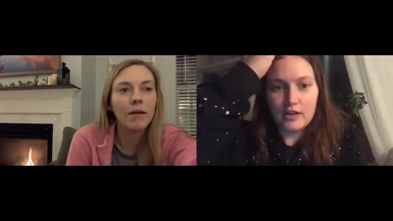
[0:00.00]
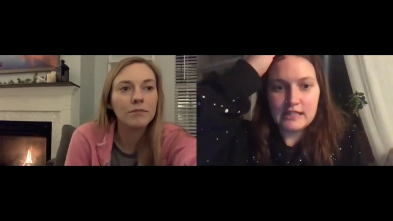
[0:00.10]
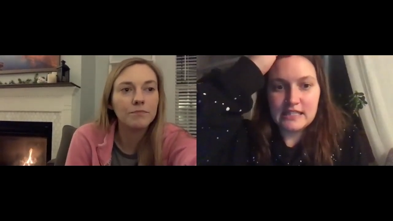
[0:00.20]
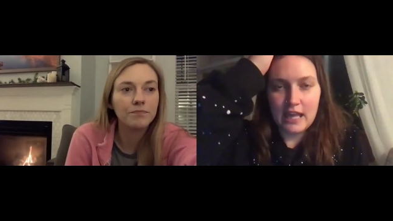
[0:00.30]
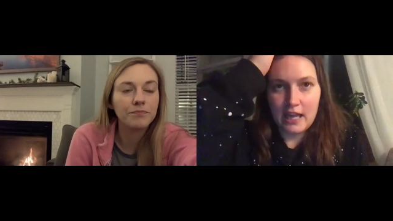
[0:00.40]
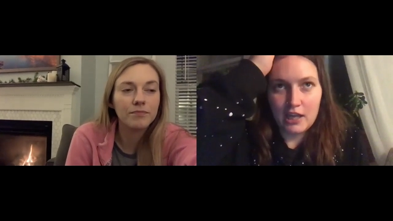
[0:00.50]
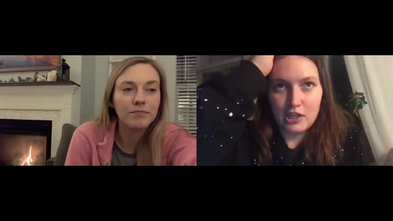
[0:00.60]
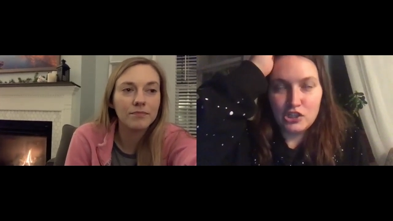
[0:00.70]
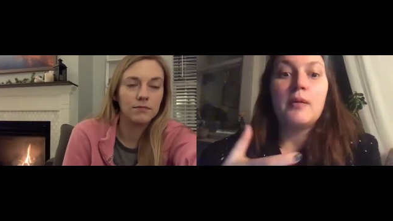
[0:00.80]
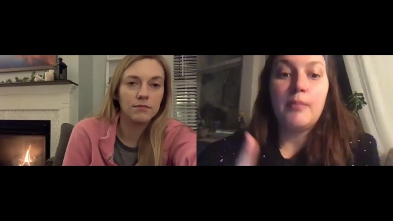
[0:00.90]

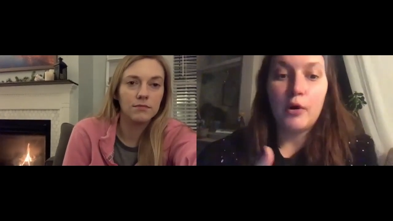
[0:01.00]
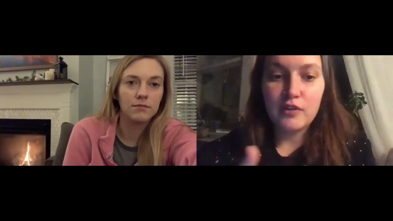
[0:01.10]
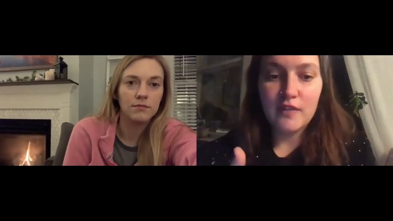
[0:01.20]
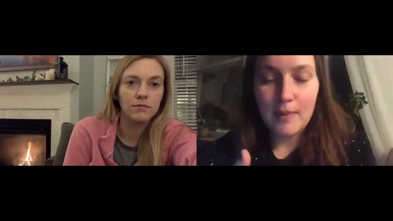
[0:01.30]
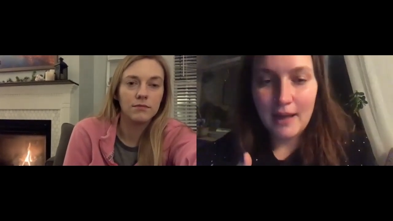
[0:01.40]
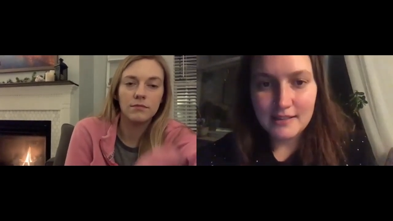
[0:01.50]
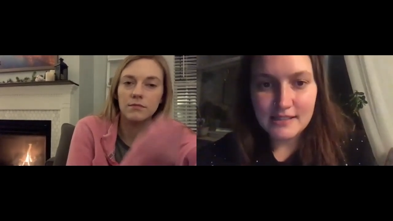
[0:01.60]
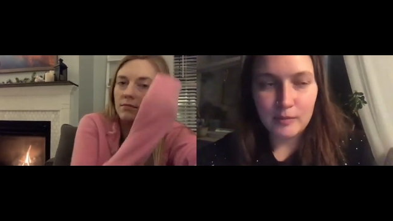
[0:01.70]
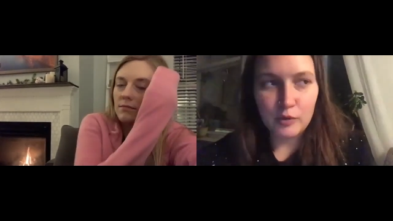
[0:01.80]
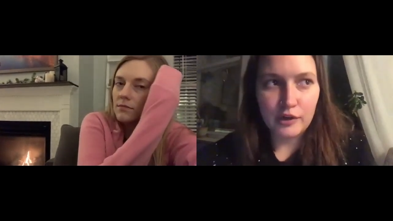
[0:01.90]
Speaker 1: sage. Both of them had
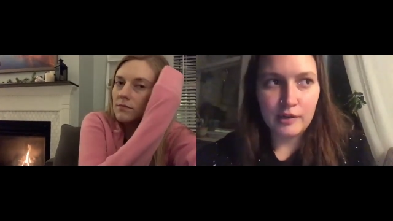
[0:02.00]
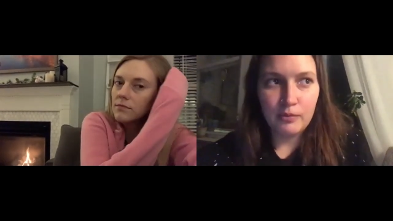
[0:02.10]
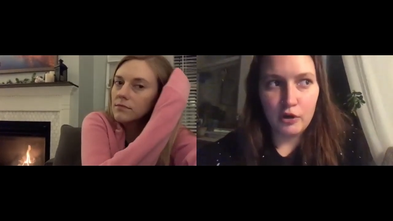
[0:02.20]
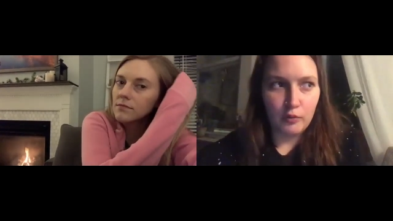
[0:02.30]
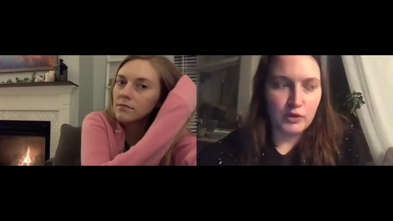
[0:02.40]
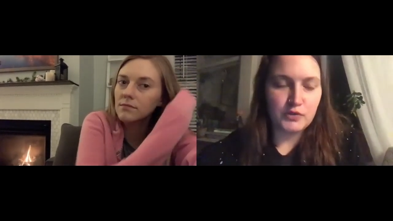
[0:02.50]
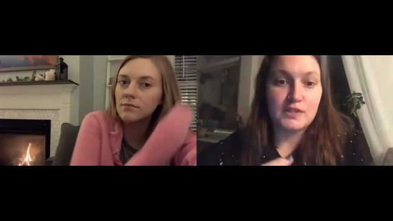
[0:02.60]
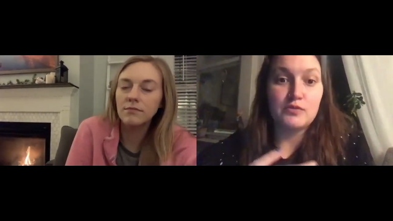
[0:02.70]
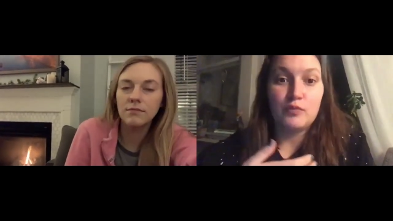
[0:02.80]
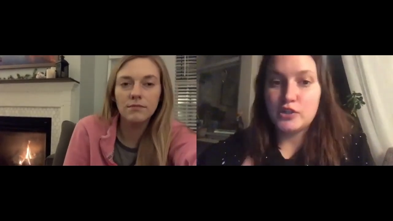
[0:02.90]
similar input, which
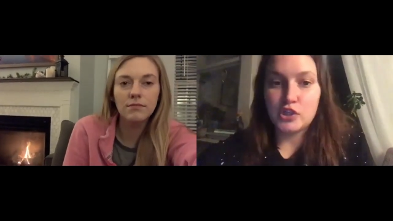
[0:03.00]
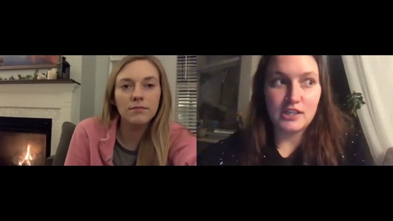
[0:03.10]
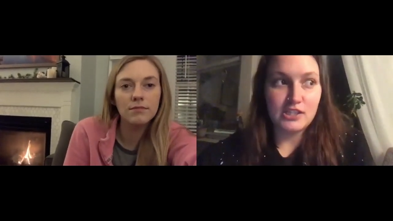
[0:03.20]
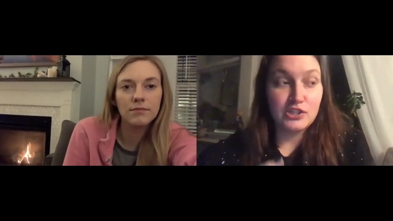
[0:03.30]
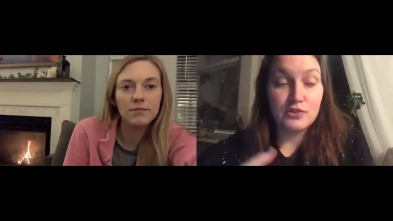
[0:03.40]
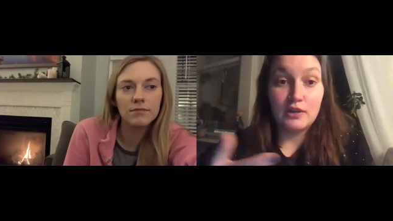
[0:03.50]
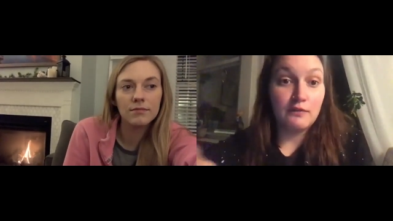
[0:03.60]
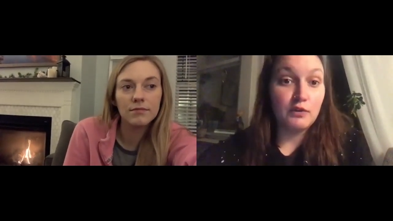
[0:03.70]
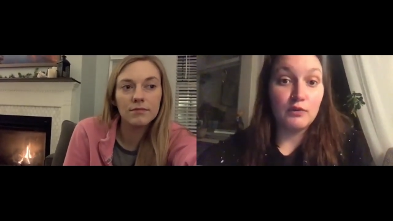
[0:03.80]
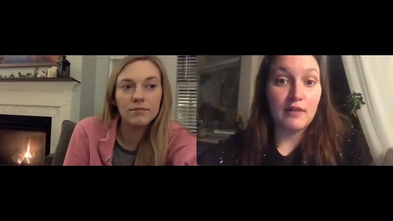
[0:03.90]
was, we trust you. And
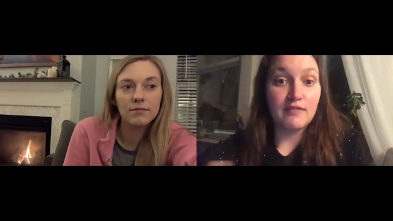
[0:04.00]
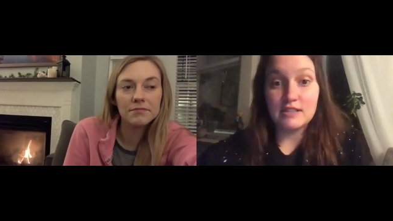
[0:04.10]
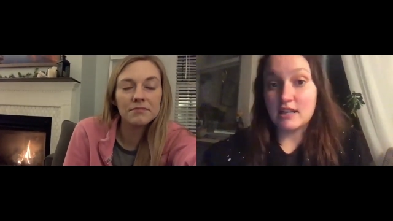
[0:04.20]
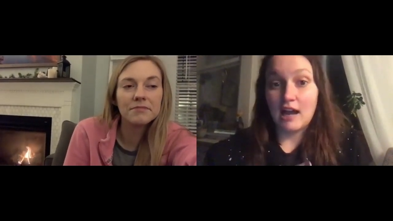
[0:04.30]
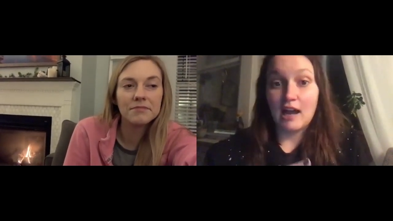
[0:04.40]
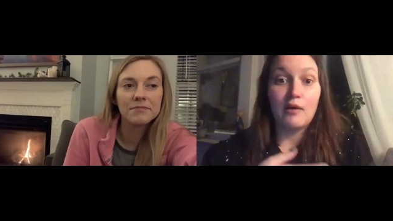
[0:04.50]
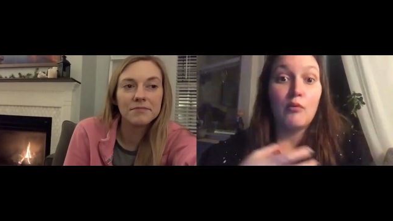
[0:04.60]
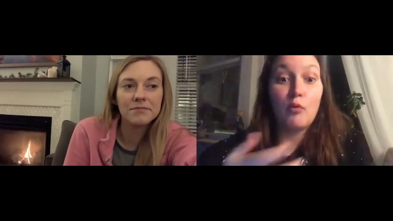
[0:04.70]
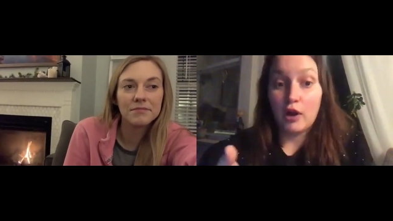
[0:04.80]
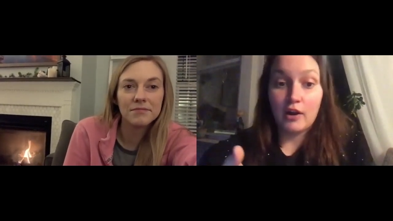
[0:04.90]
if you love this guy,
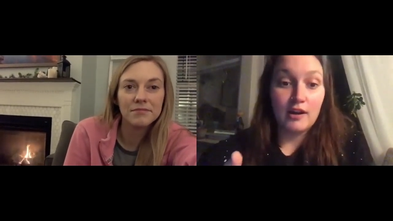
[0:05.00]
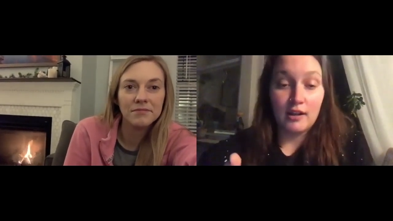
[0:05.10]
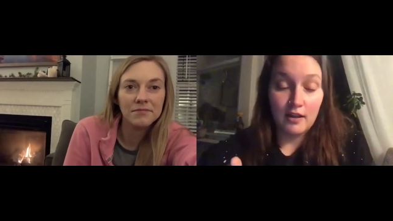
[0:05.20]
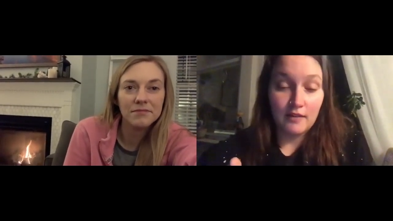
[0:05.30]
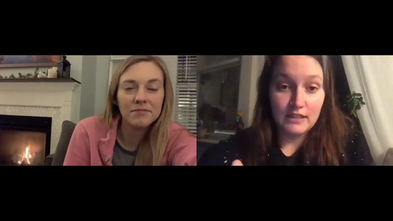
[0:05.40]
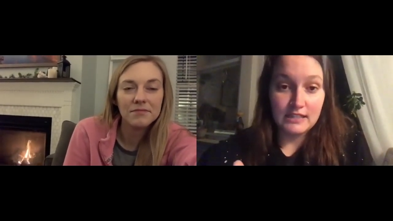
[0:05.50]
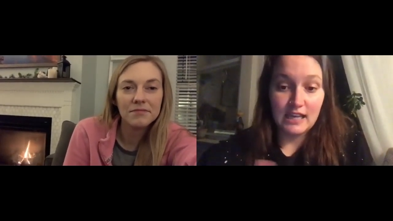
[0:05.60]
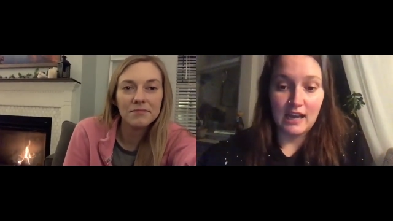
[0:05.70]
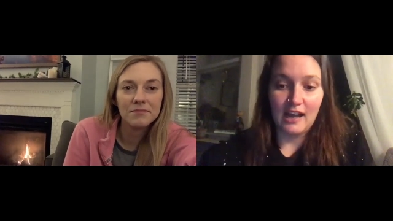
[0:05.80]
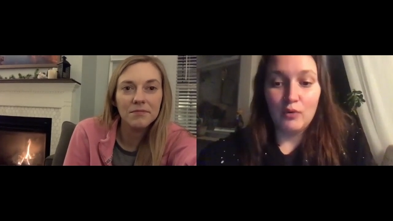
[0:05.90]
we're going to love this
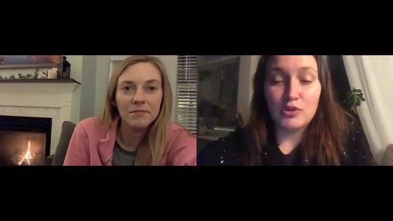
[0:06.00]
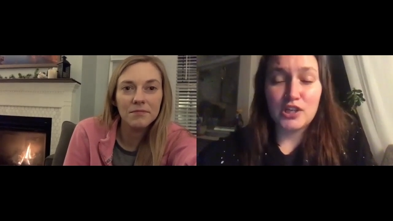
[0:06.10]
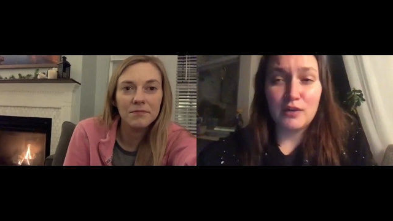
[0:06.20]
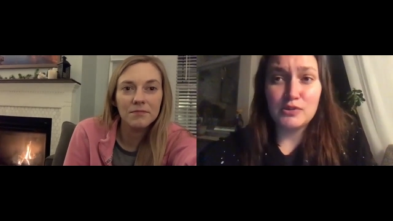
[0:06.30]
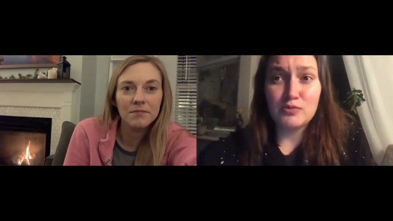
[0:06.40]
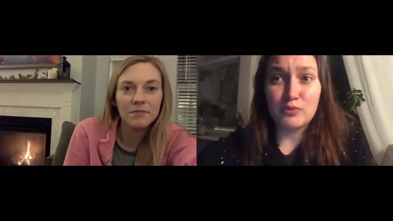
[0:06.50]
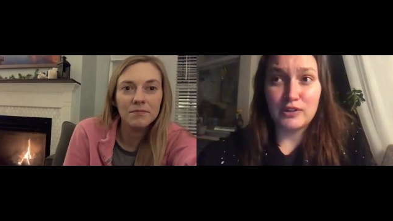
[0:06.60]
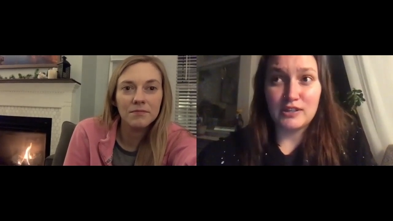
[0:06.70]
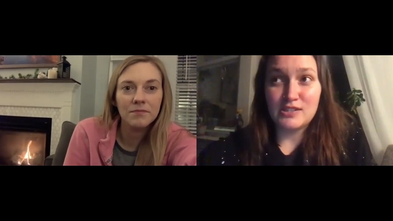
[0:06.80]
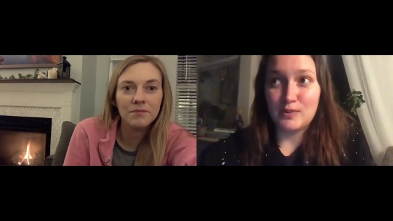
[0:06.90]
guy, which I thought was
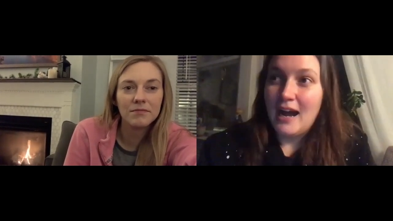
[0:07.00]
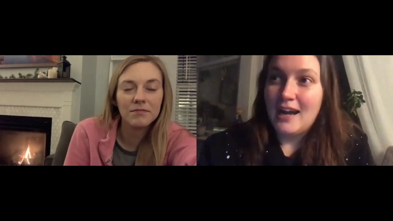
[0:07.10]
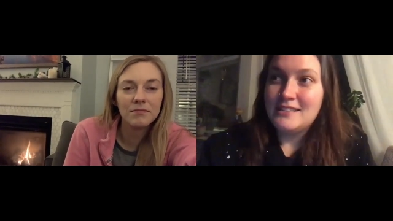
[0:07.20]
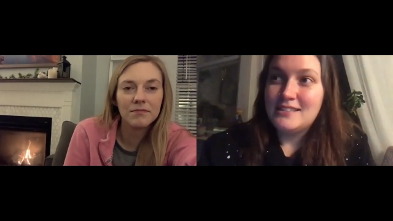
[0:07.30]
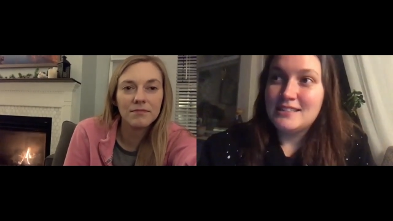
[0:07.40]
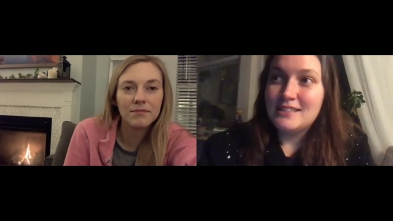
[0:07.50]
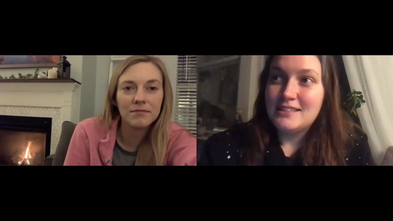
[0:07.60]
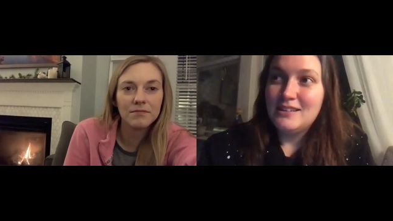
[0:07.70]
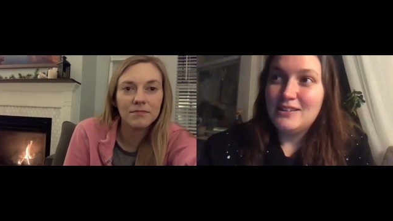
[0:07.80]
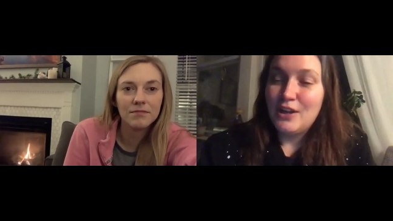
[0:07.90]
really sweet. I
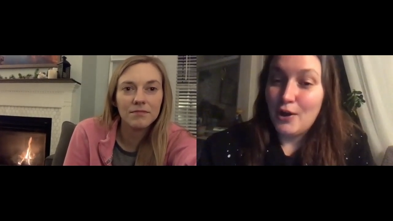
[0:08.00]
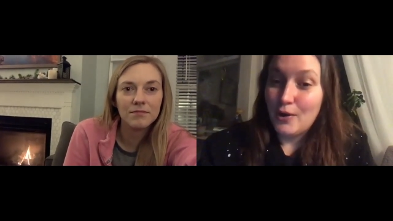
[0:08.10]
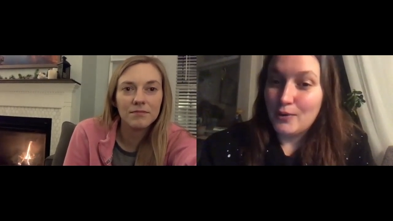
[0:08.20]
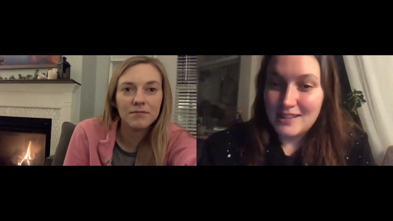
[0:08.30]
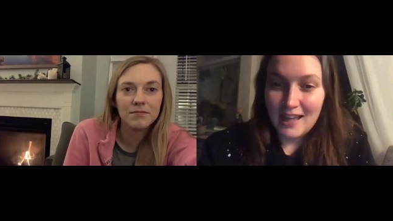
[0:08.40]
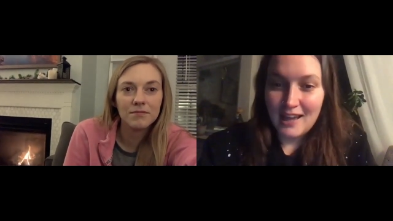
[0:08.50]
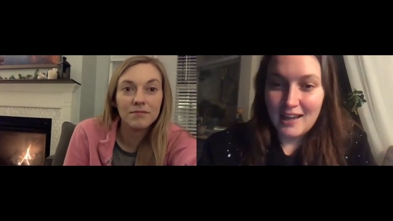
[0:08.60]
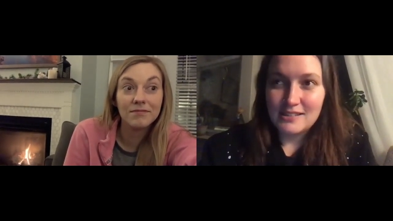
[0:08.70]
did note that